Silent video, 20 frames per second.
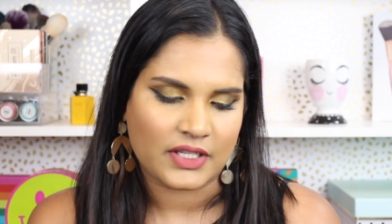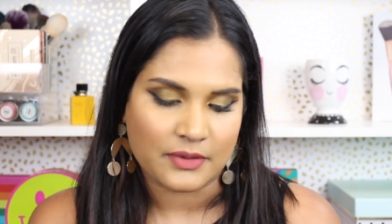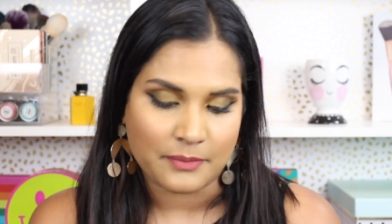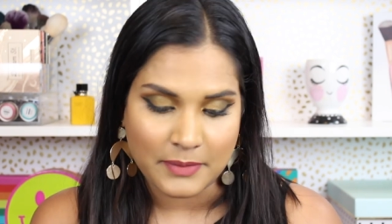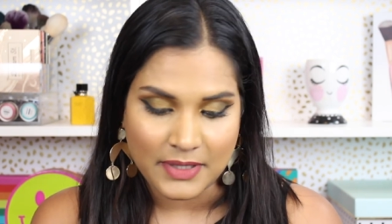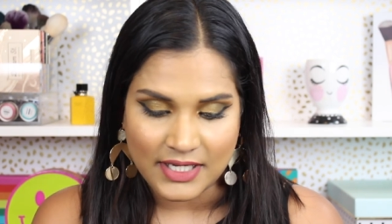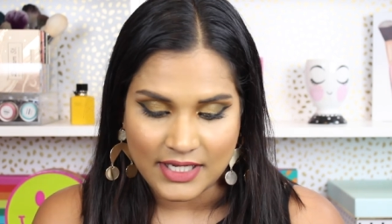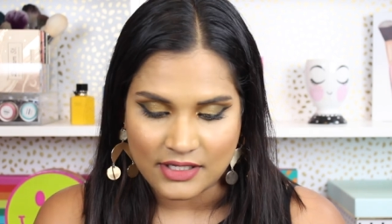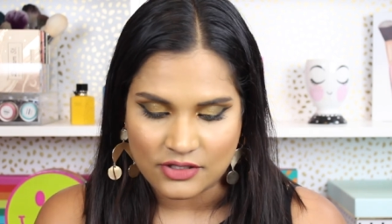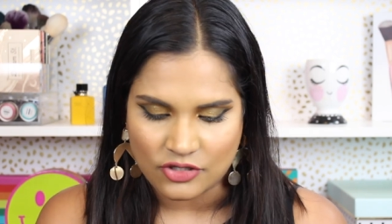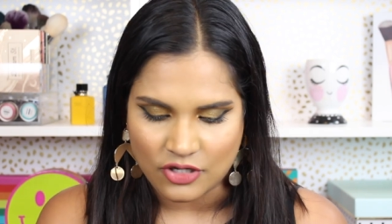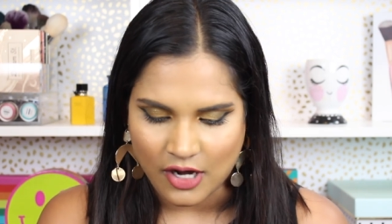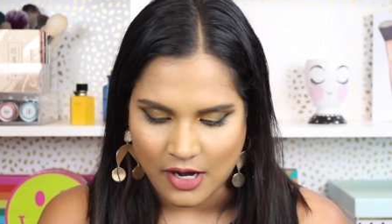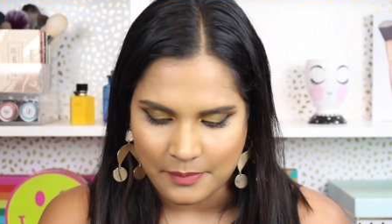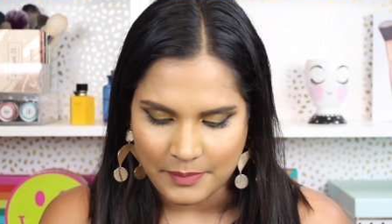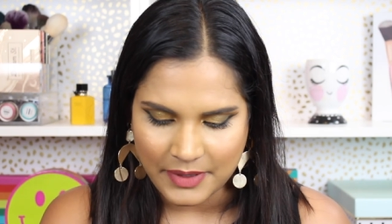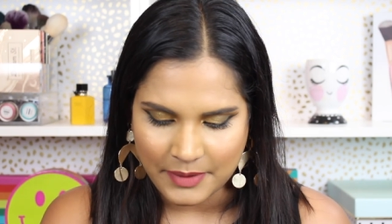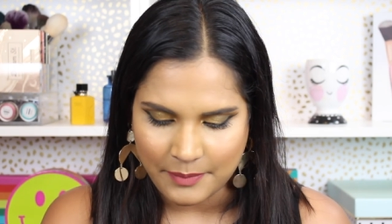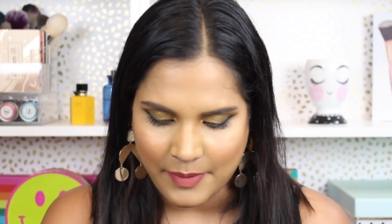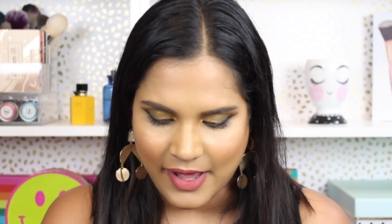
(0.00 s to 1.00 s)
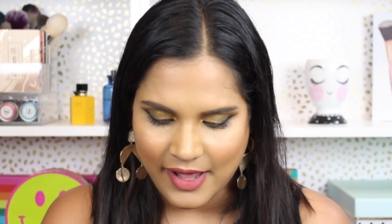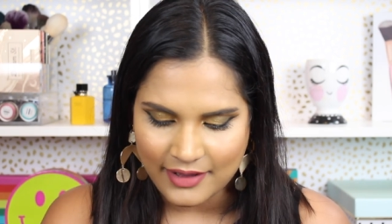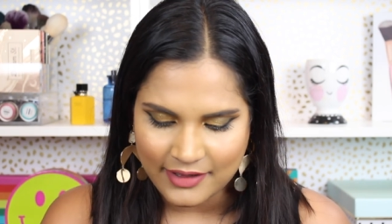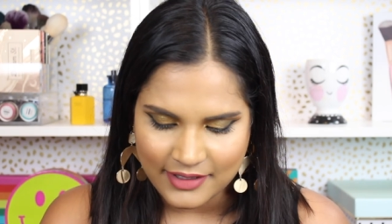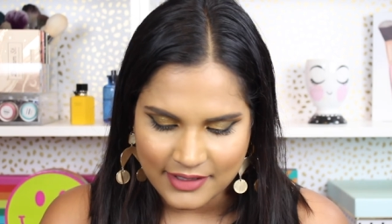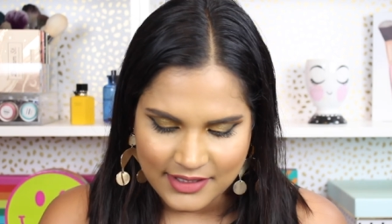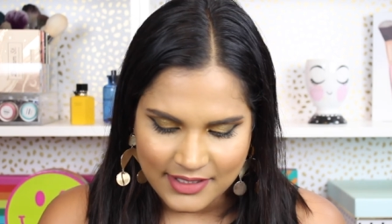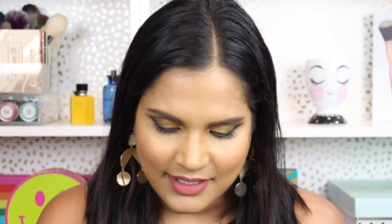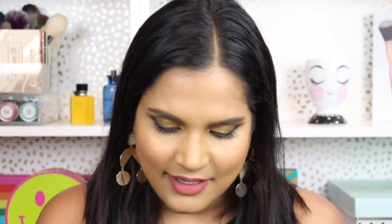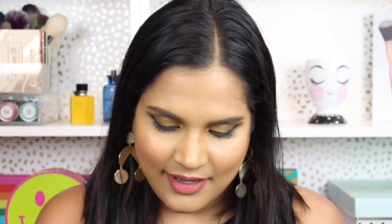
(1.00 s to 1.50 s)
Mini Tropic
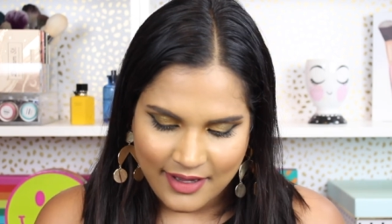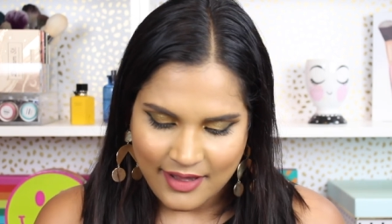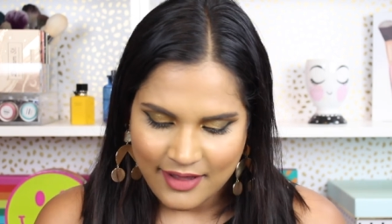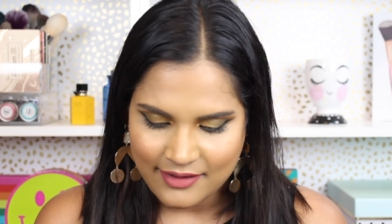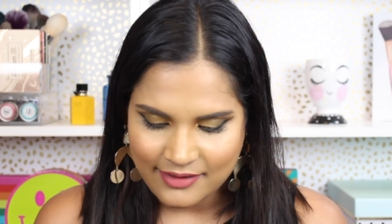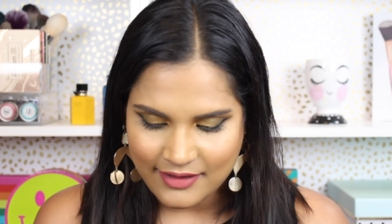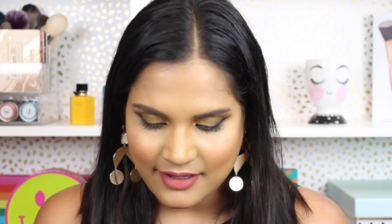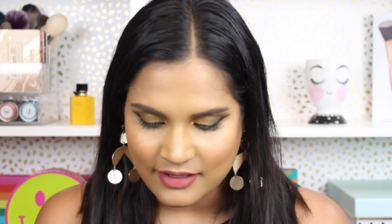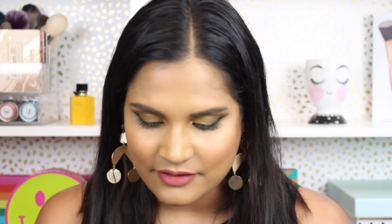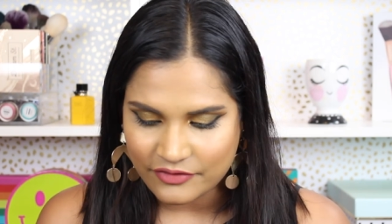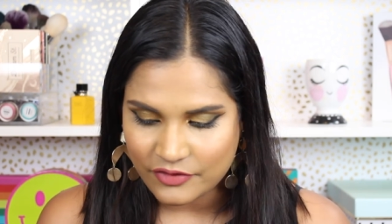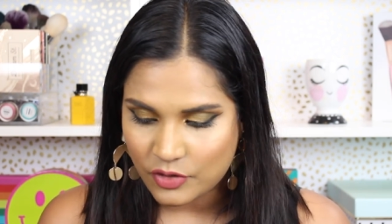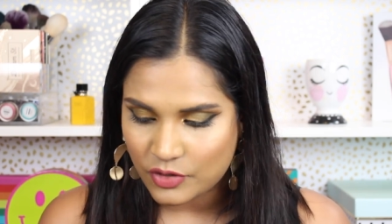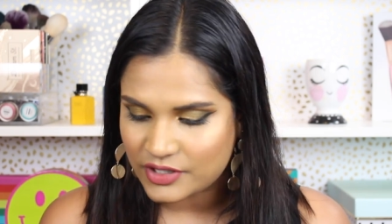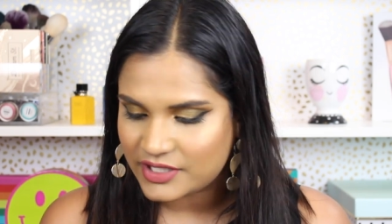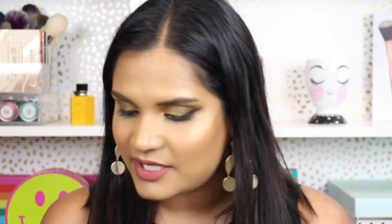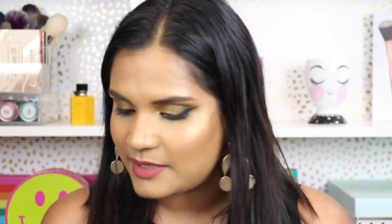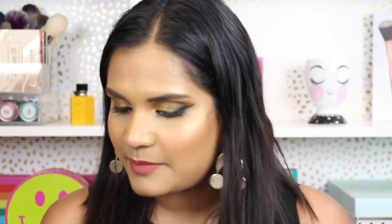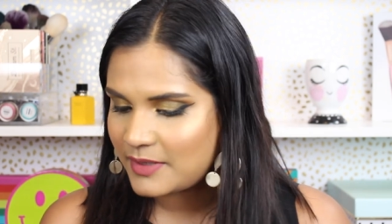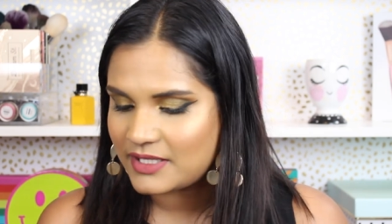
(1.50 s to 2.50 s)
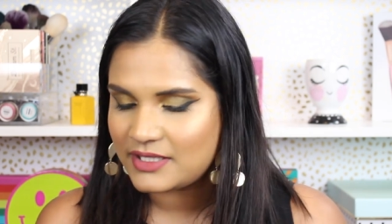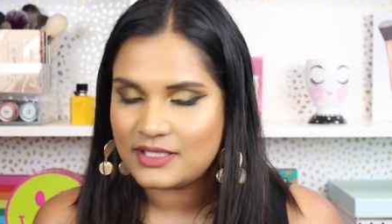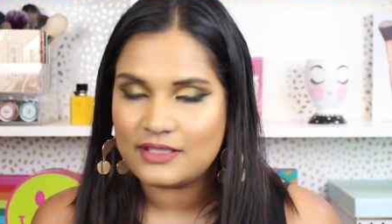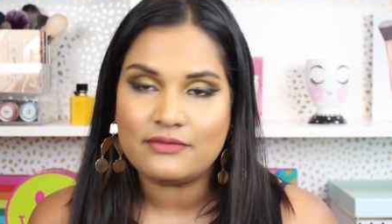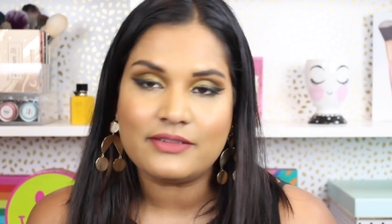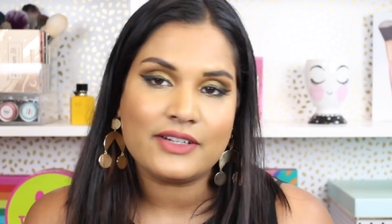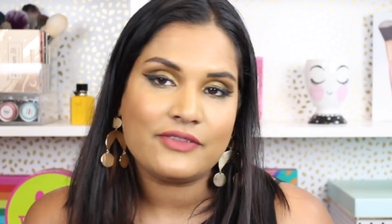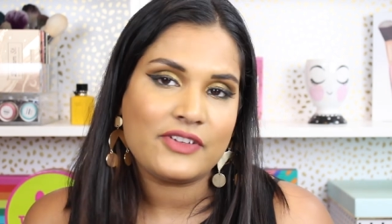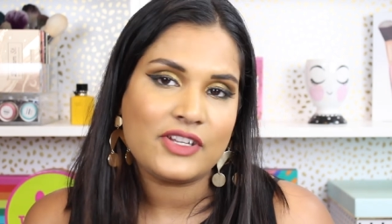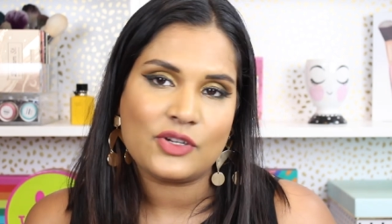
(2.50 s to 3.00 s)
palette that of course I meant
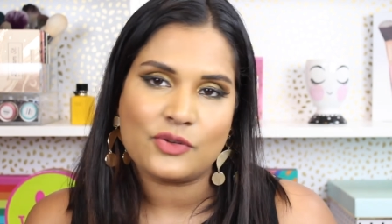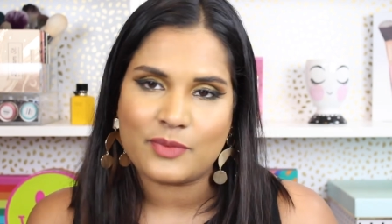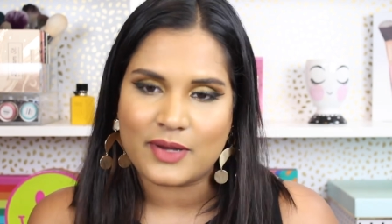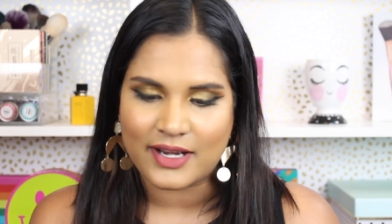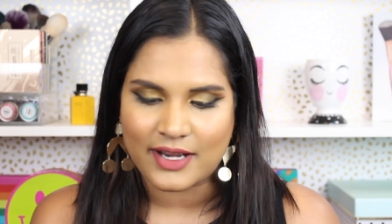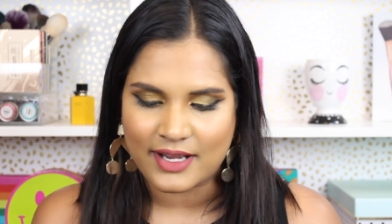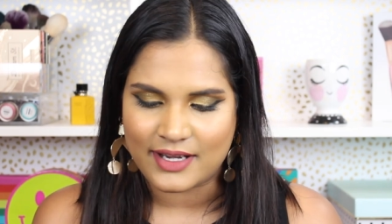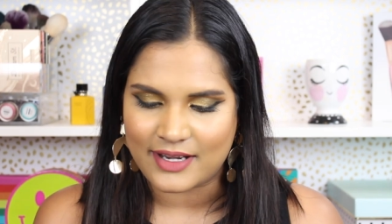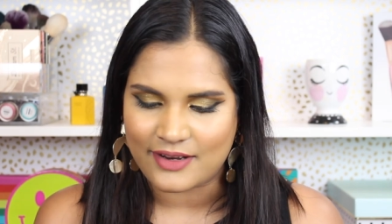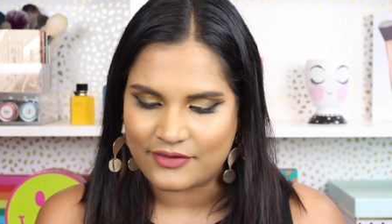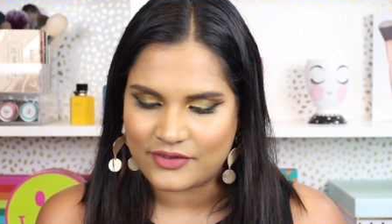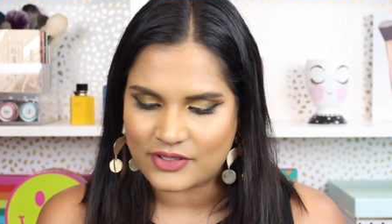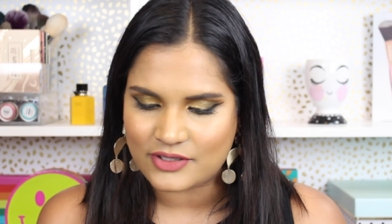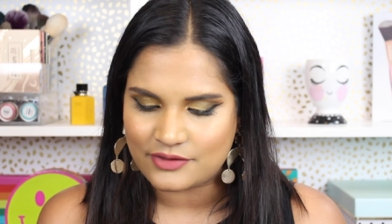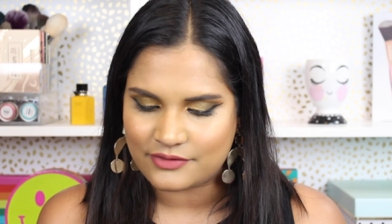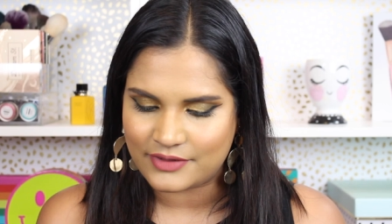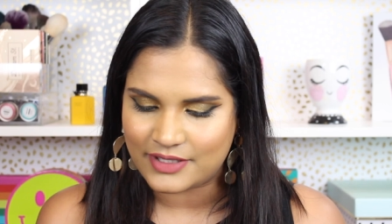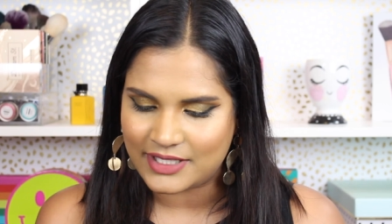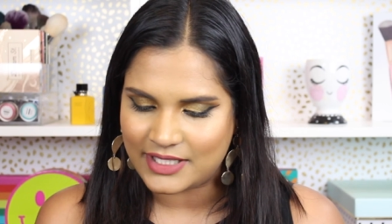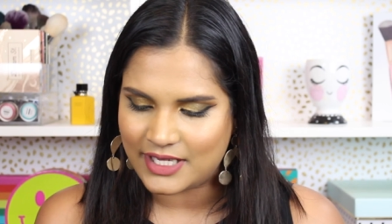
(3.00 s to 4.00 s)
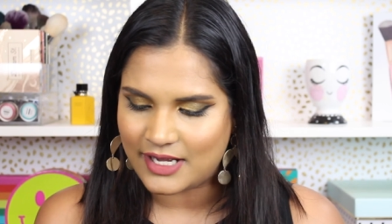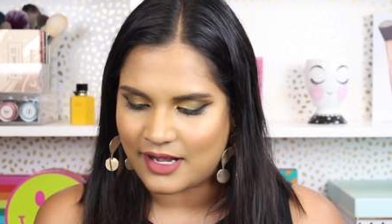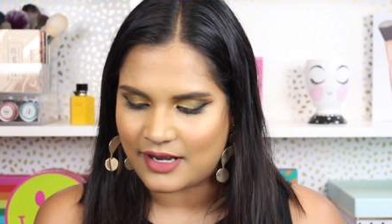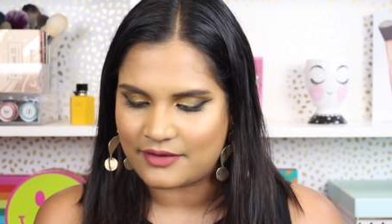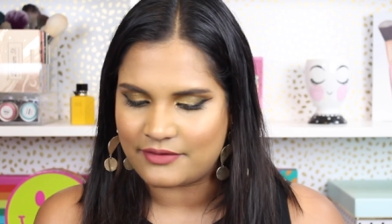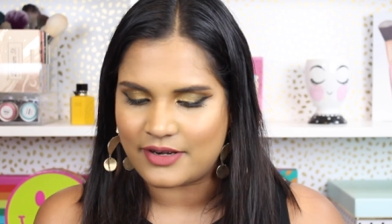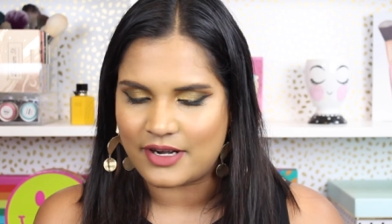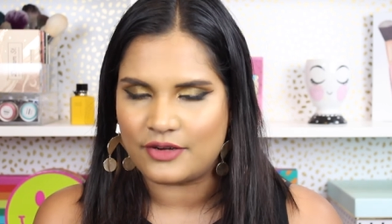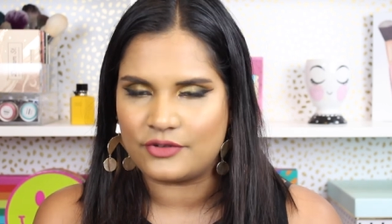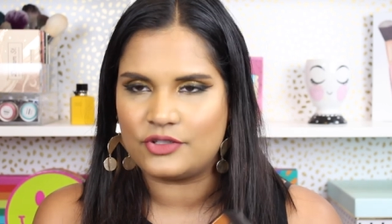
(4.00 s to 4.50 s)
to review, but I never really
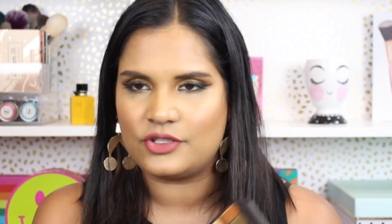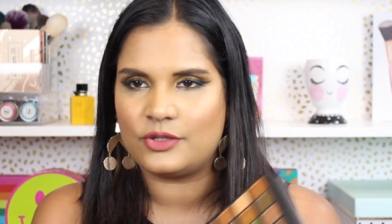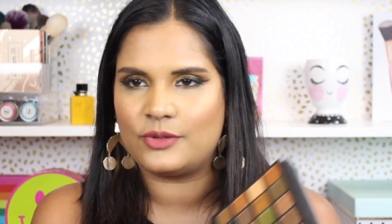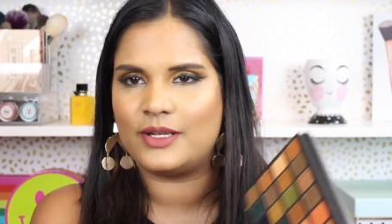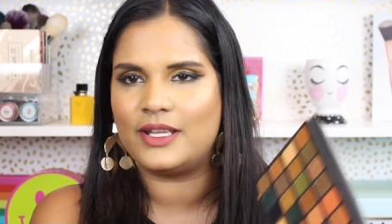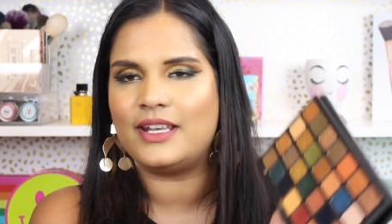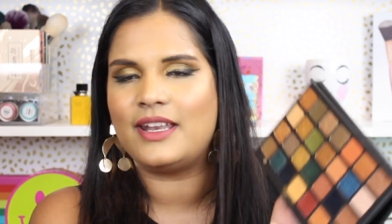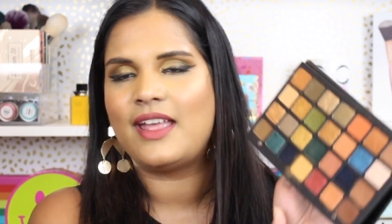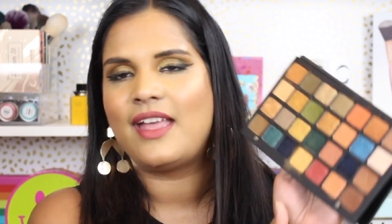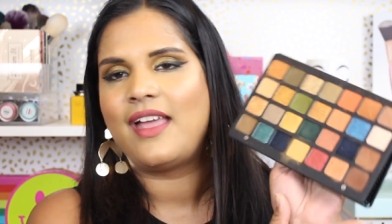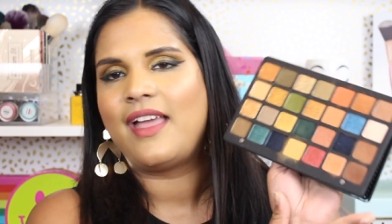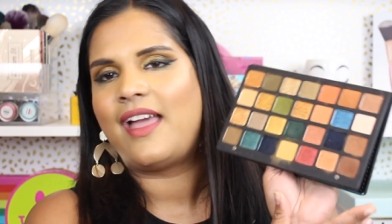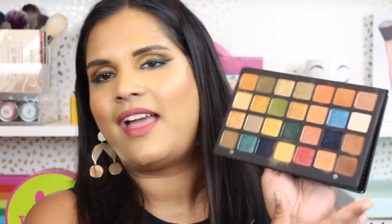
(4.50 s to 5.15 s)
got around to it.